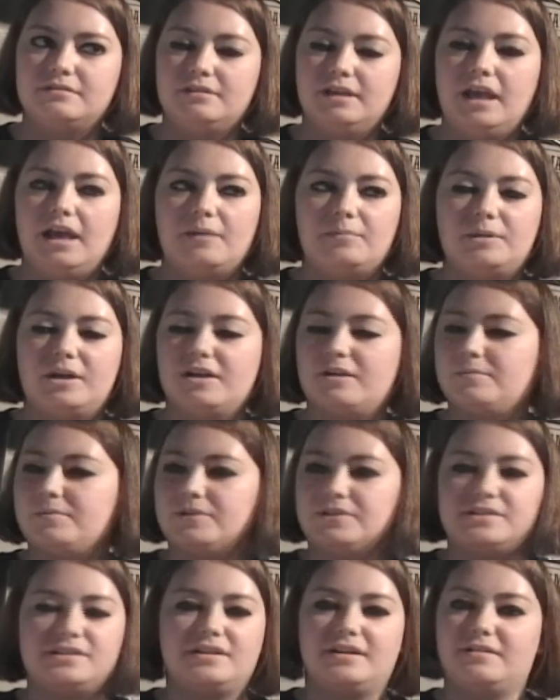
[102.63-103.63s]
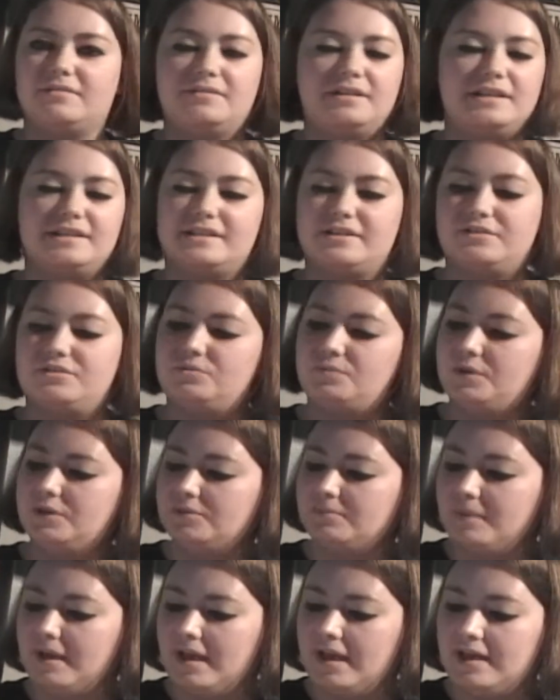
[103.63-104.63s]
That sounded
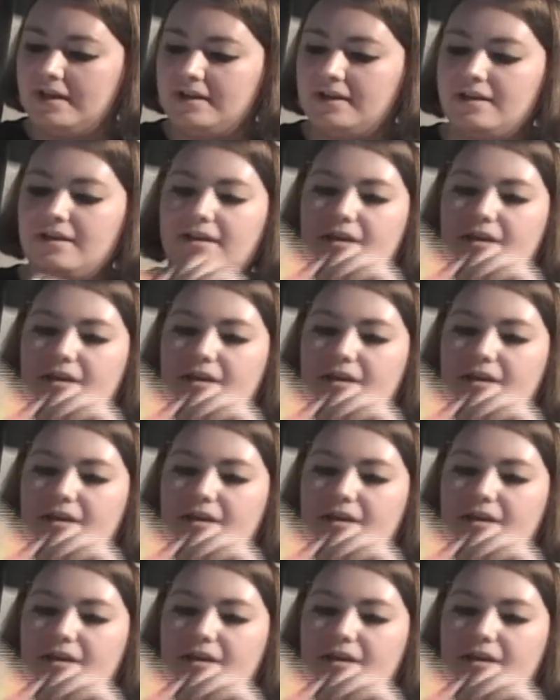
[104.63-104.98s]
weird in my head.